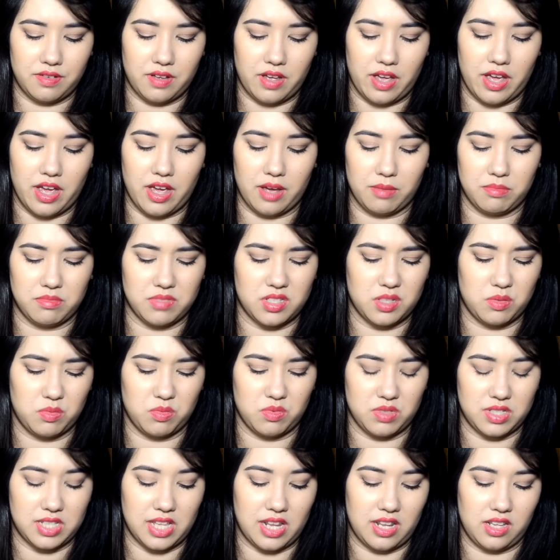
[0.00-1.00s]
Someone
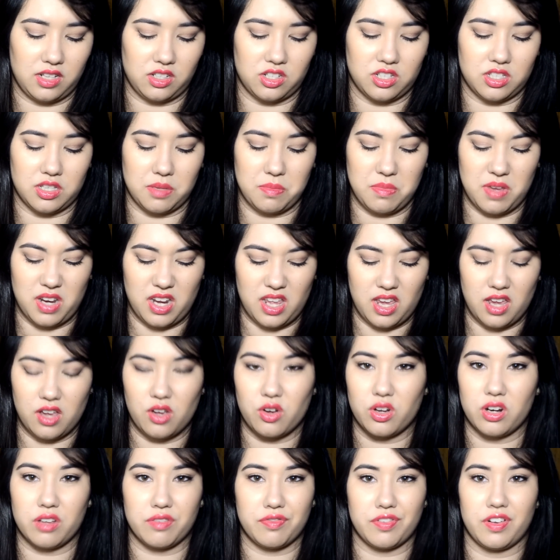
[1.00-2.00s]
was selling just a mini,
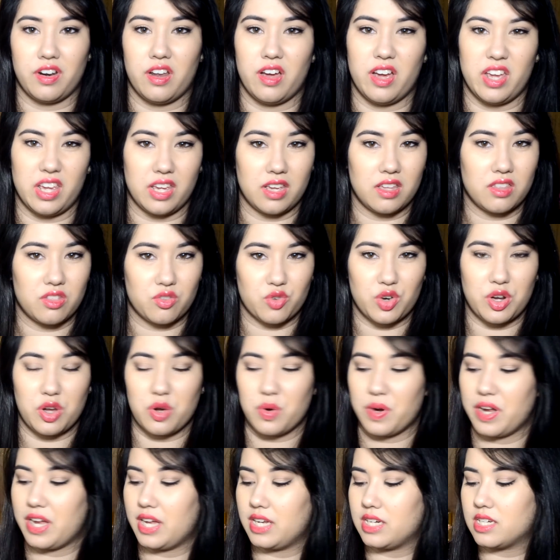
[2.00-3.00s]
got it for like
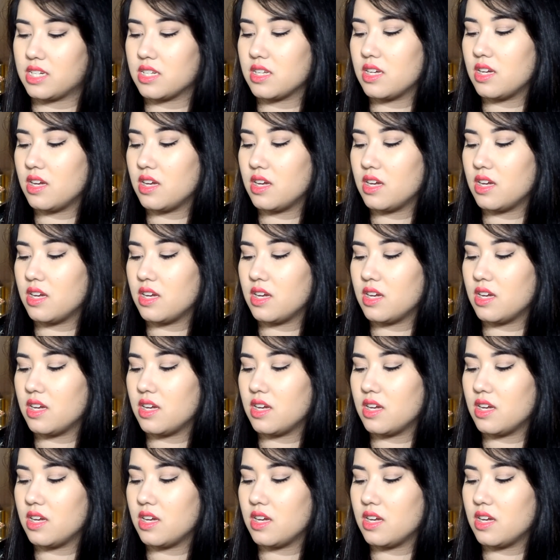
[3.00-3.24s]
£3.